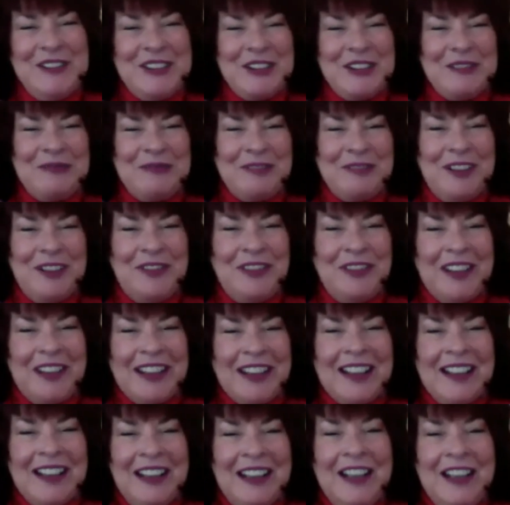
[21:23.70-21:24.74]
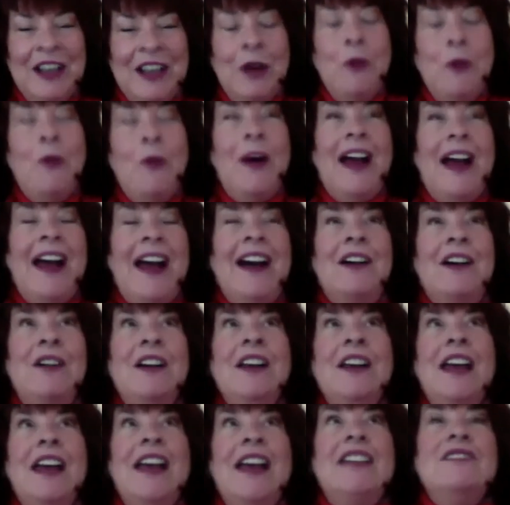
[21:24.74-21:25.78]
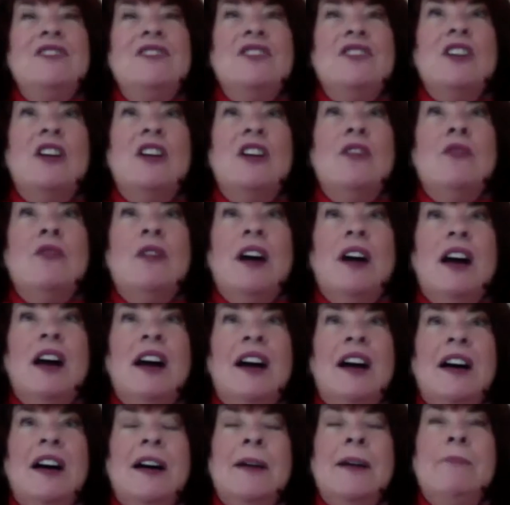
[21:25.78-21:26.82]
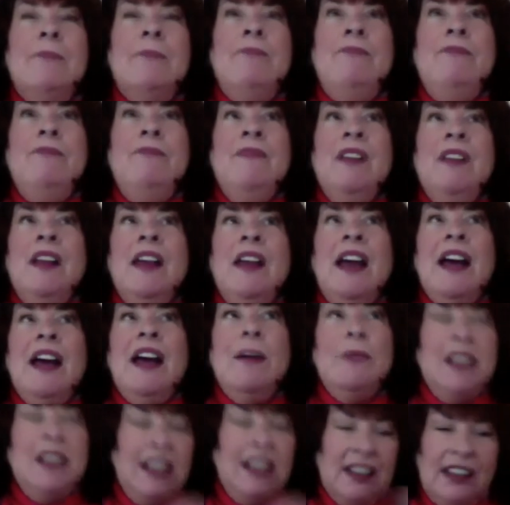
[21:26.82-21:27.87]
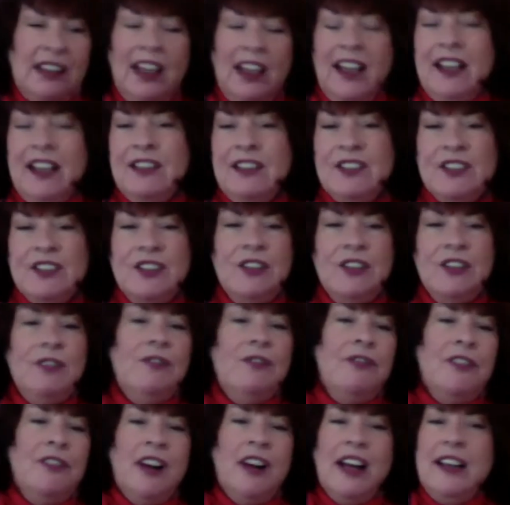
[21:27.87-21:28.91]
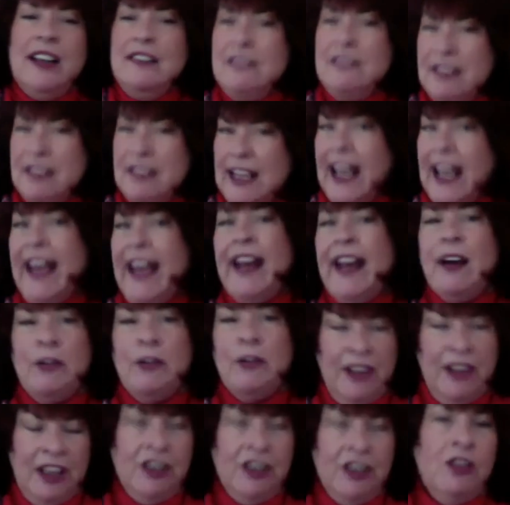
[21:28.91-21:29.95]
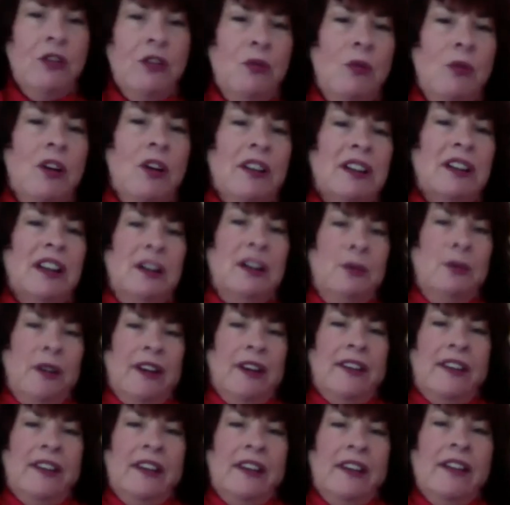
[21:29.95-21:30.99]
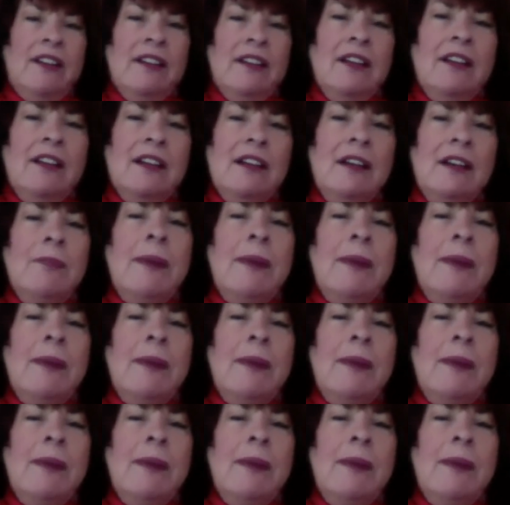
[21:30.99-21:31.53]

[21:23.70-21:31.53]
terrific. Wow. And so, how many clients do you find now that you're working with? About.